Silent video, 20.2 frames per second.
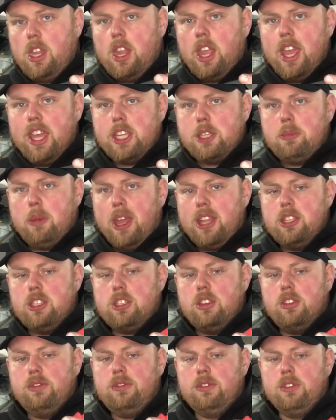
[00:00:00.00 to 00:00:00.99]

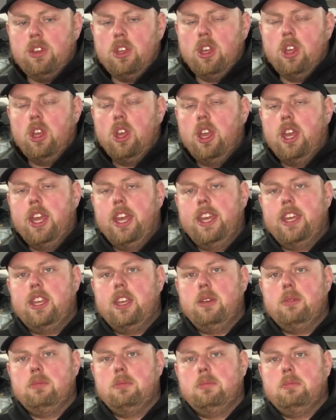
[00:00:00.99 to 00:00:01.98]
expensive,
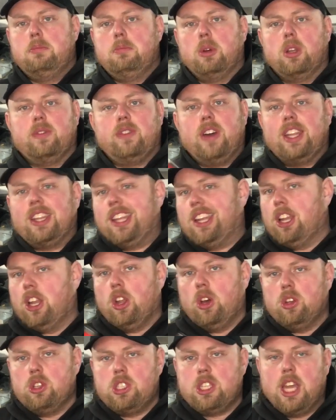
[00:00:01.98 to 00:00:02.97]
but I've had that a
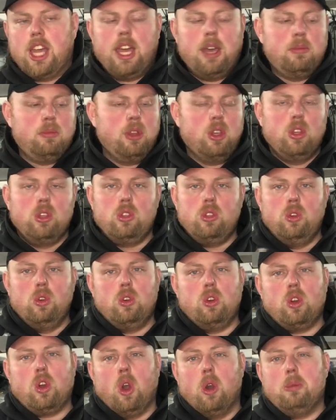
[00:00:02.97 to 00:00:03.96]
long time. You
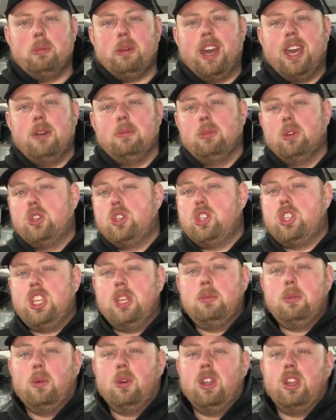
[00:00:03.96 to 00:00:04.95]
could go and buy a much
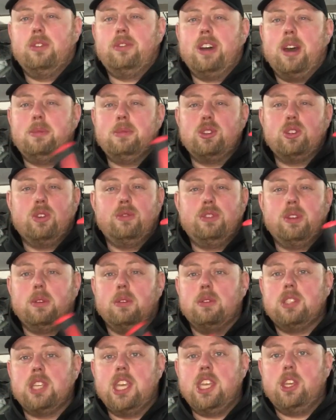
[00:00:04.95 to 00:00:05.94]
cheaper one off Amazon for
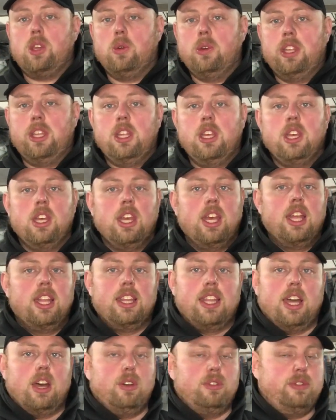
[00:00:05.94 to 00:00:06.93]
about £8.
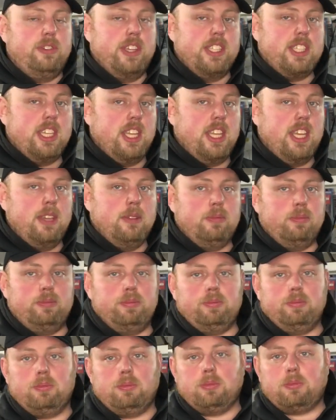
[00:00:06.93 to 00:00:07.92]
That'll fit in it.
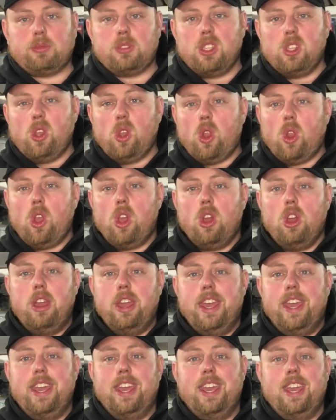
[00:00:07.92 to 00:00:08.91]

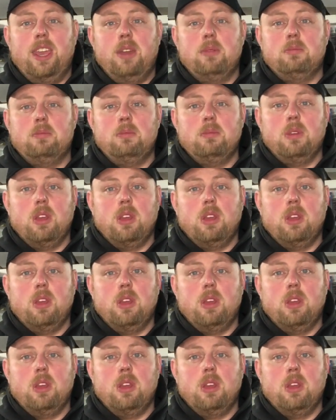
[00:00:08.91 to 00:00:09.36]
And